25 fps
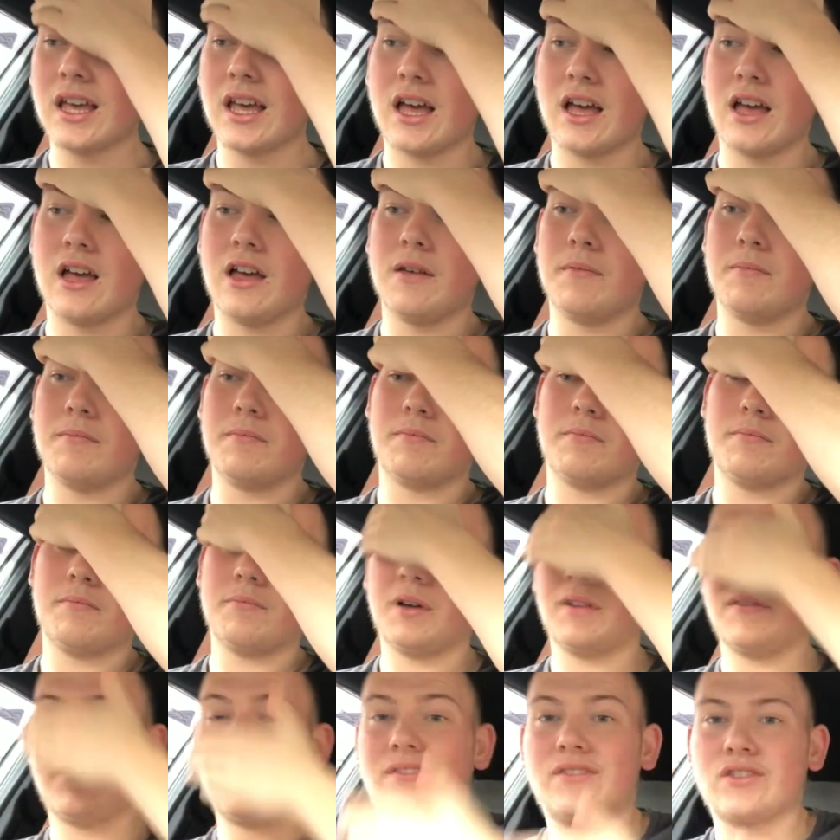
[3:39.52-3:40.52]

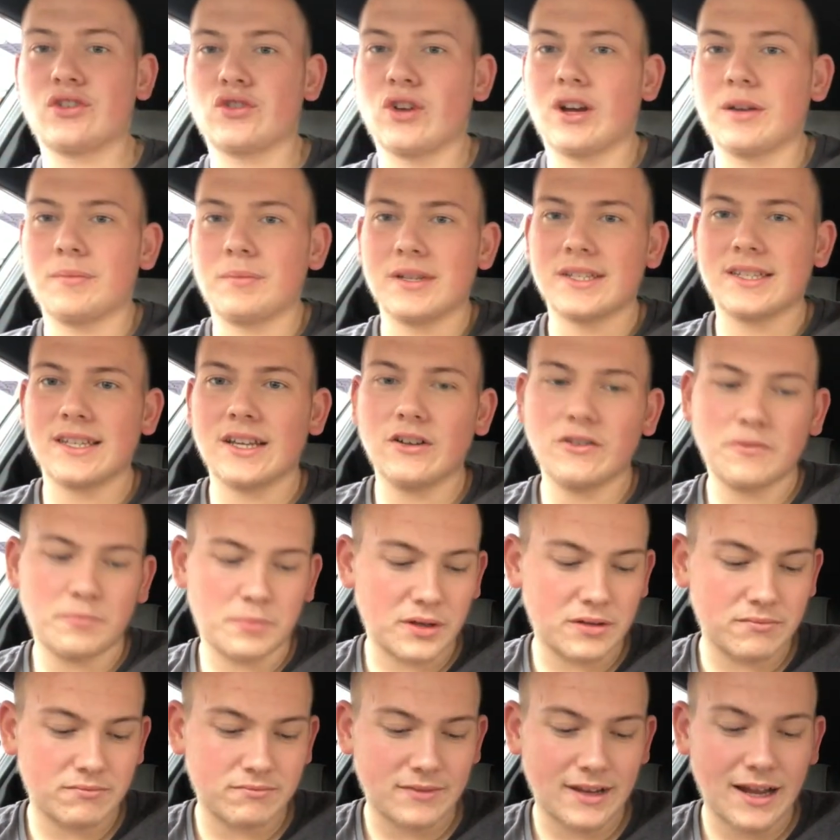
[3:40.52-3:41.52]
but I've never tried myself,
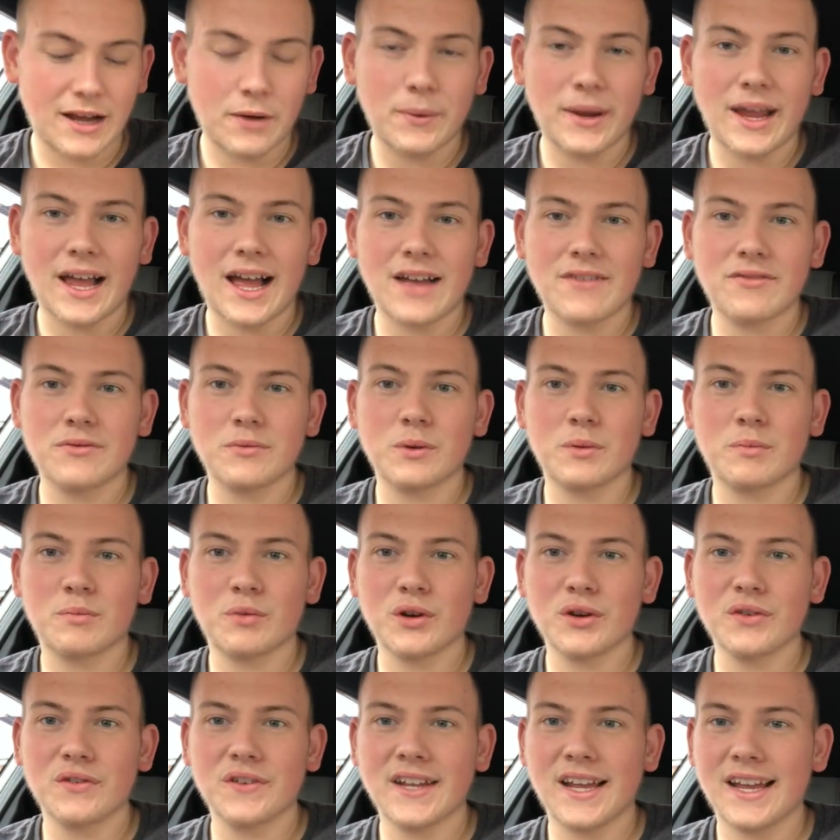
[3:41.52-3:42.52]
but now we have, and we've
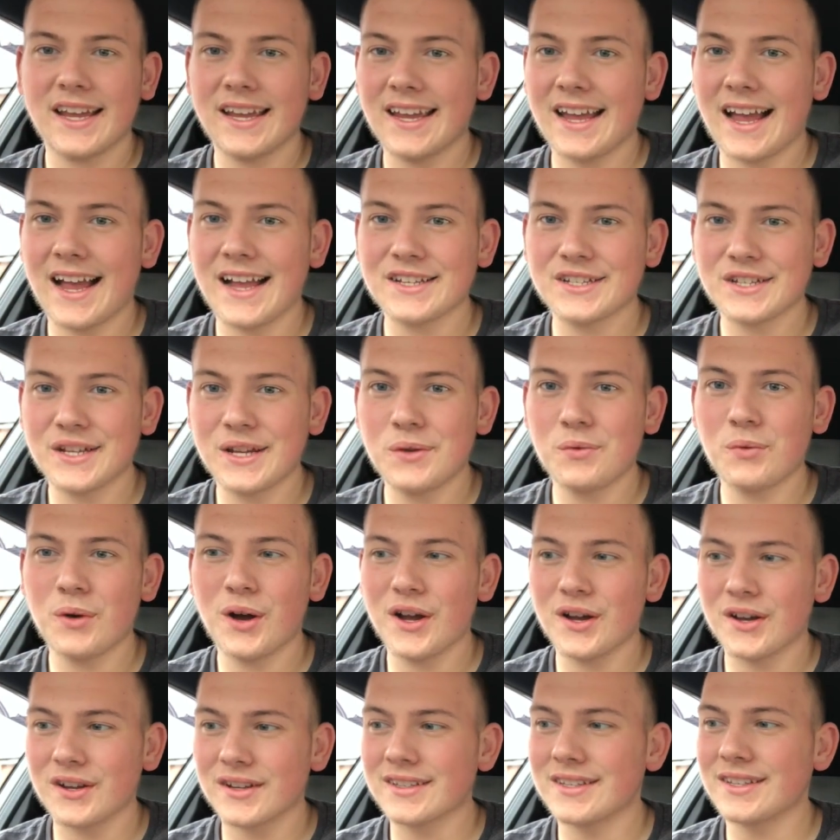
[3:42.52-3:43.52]
proven that it actually
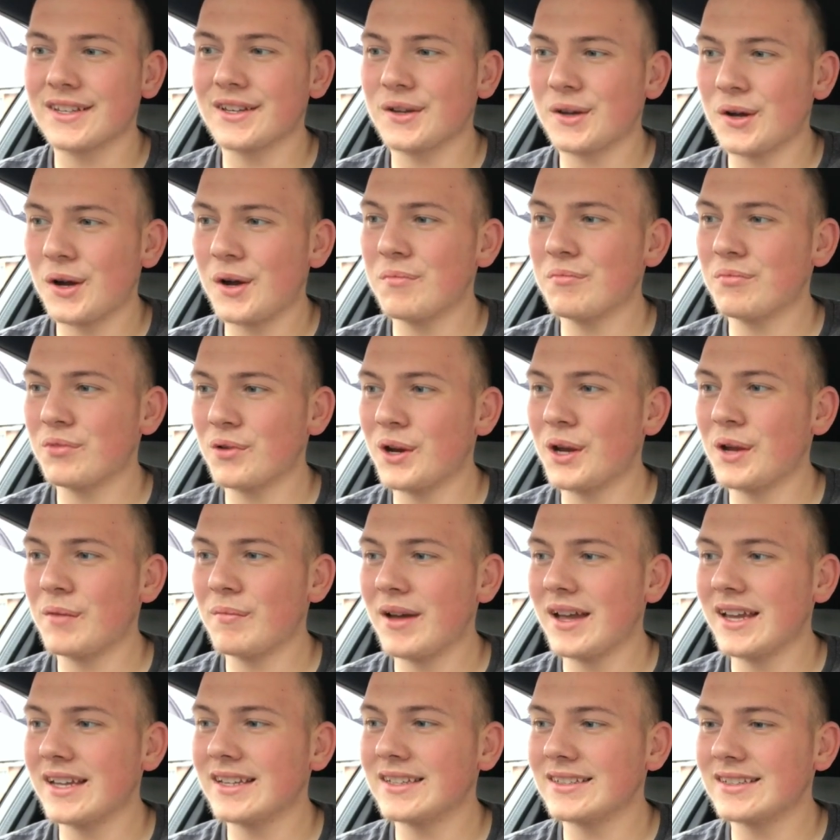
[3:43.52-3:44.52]
works. I'm pretty
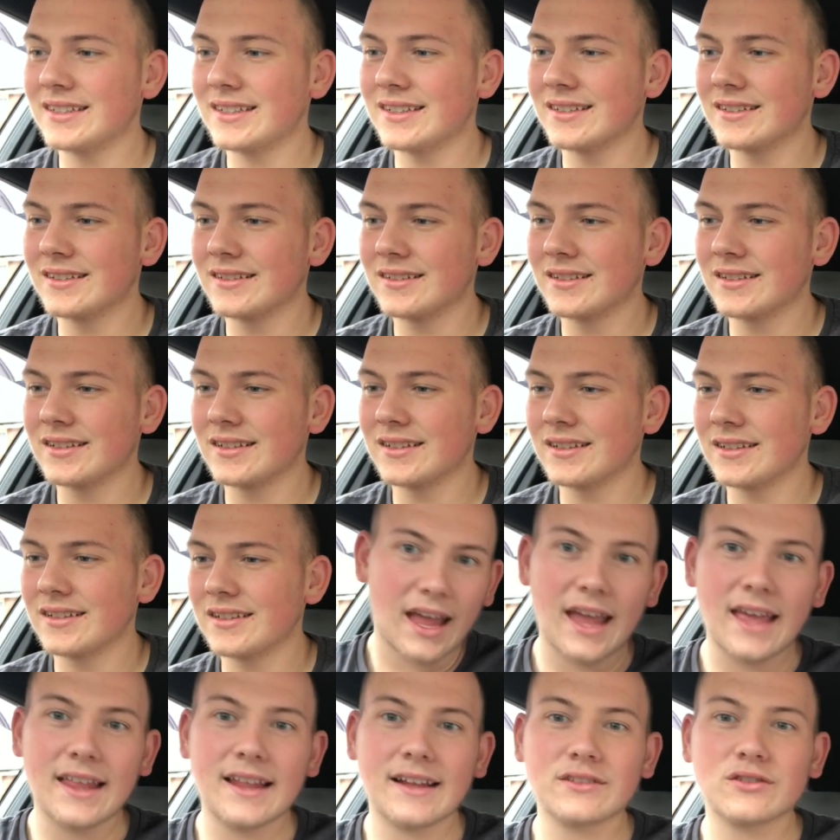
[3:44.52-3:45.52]
amazed.
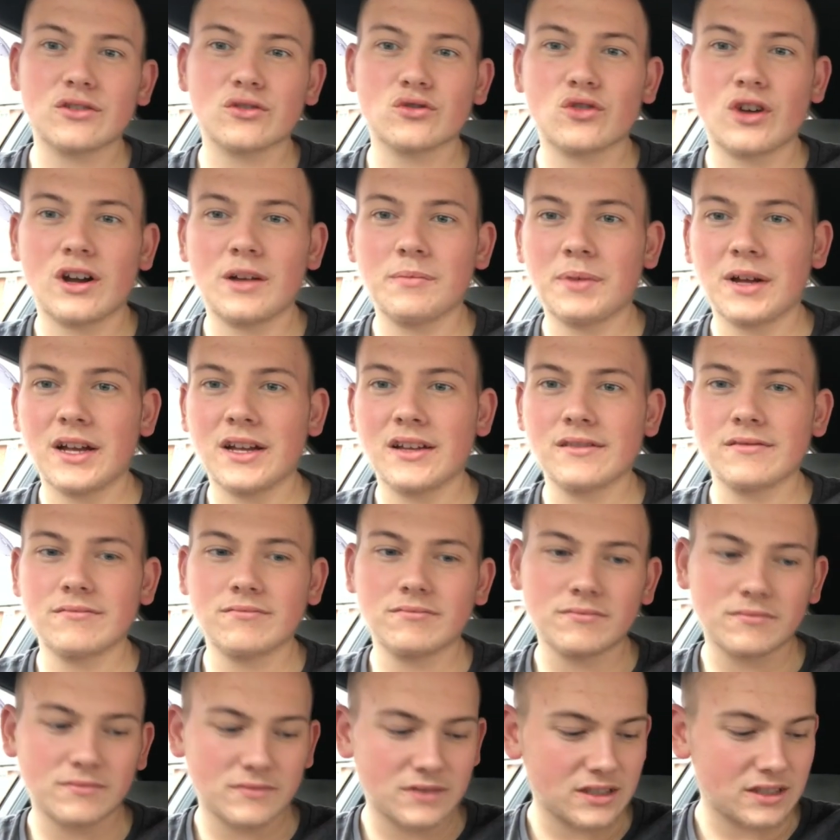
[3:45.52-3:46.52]
Hit that subscribe button,
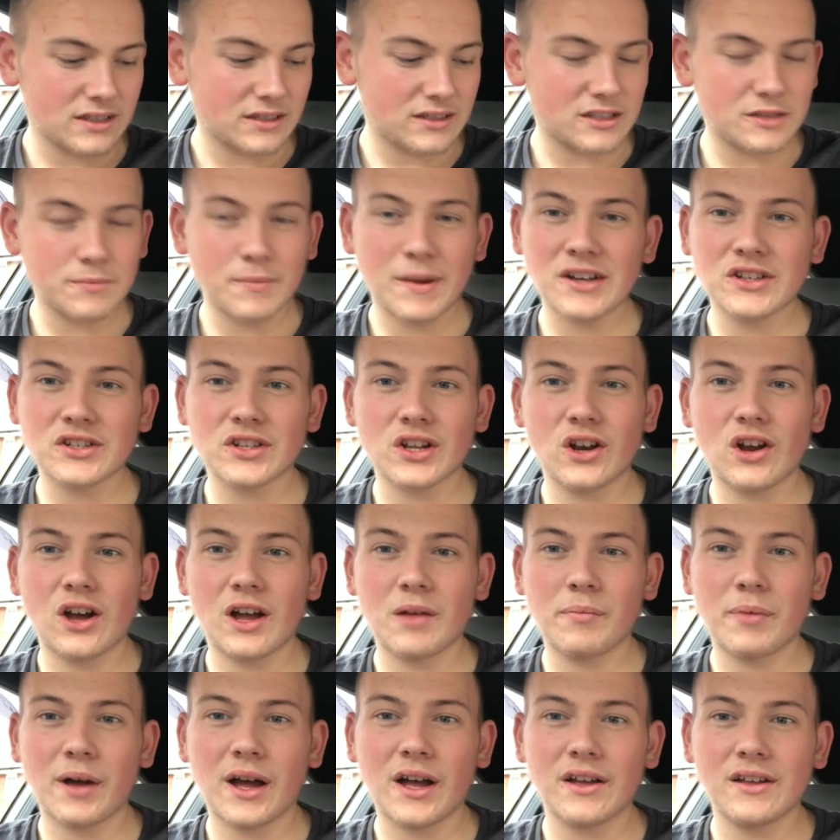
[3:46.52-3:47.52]
smash the
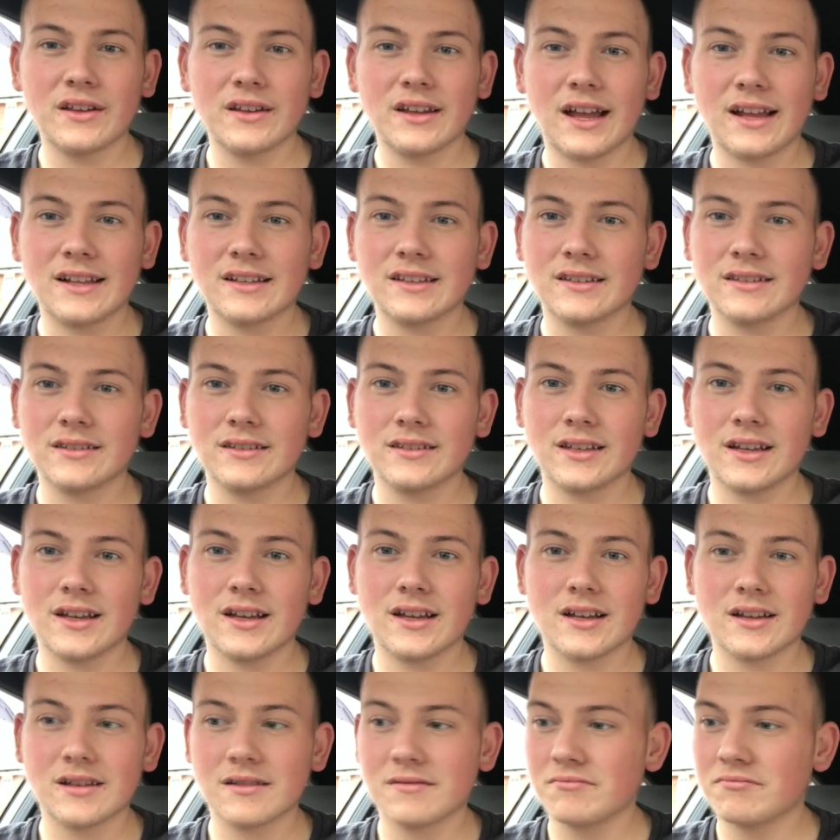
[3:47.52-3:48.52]
like button, and
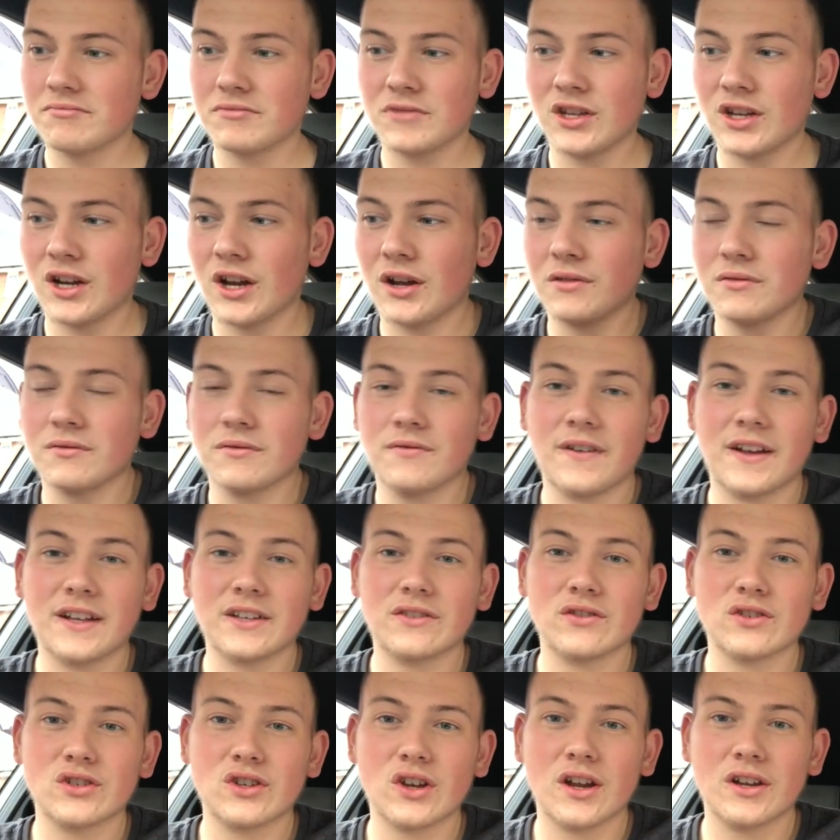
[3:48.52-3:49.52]
you know,
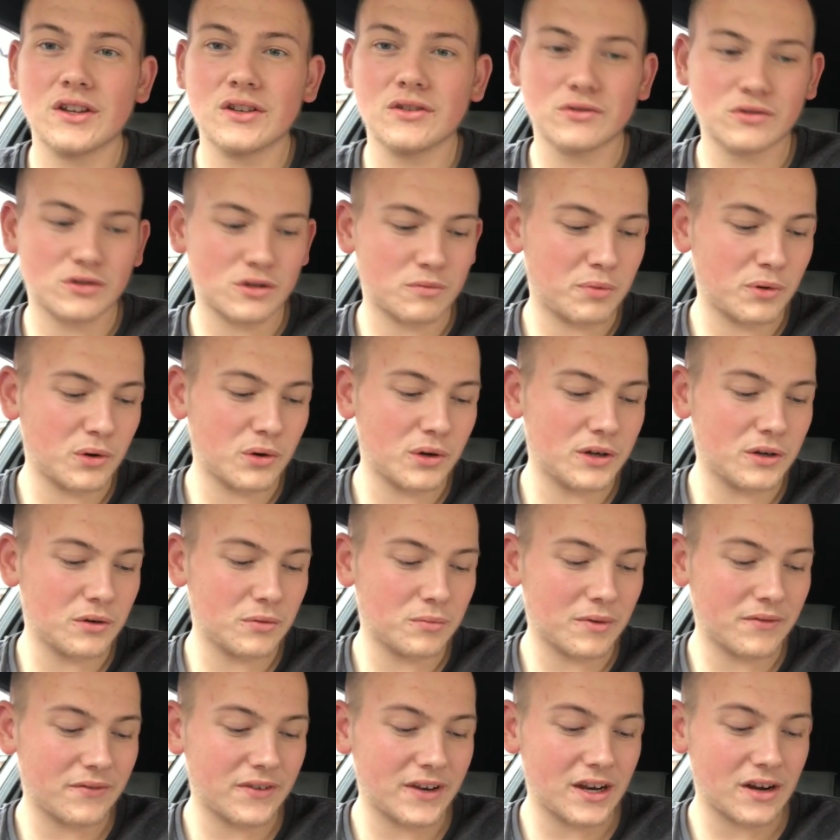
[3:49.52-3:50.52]
thanks for showing your support in
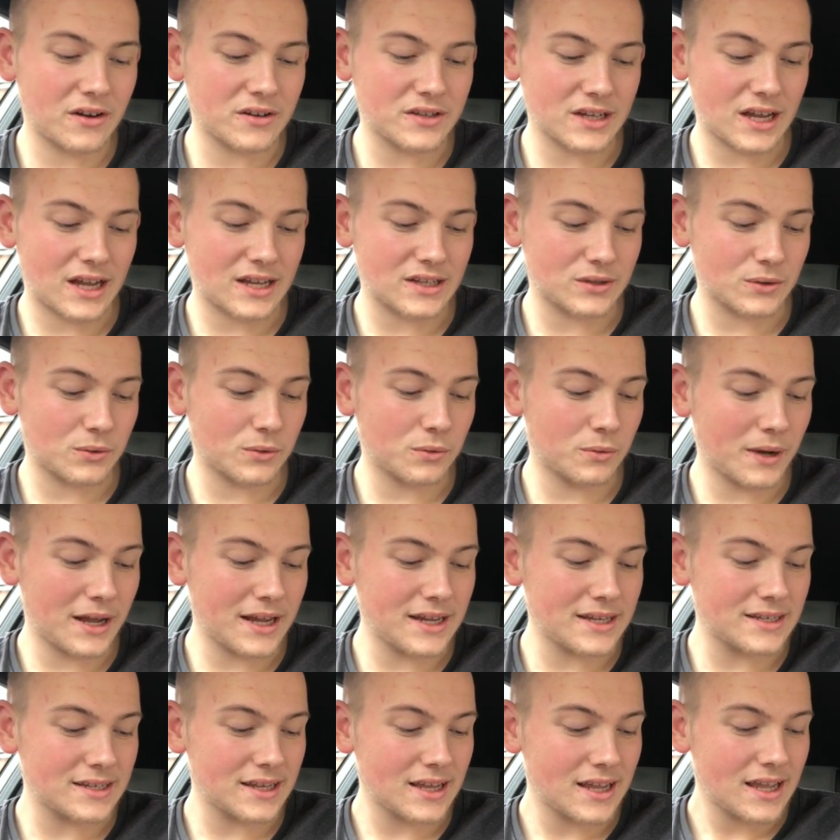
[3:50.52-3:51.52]
all my videos as
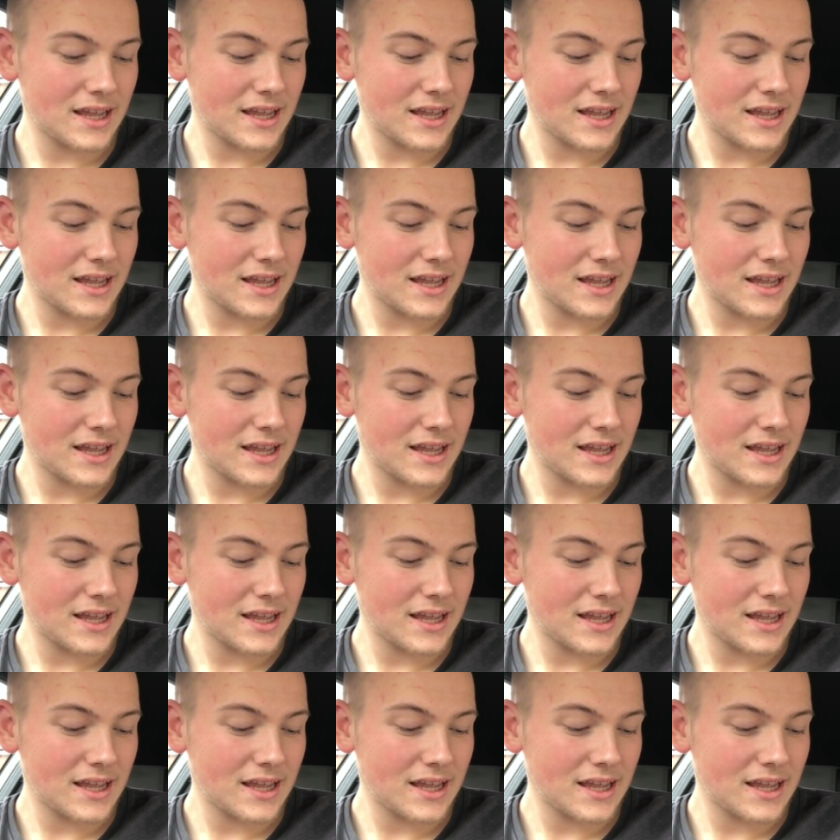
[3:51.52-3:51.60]
always.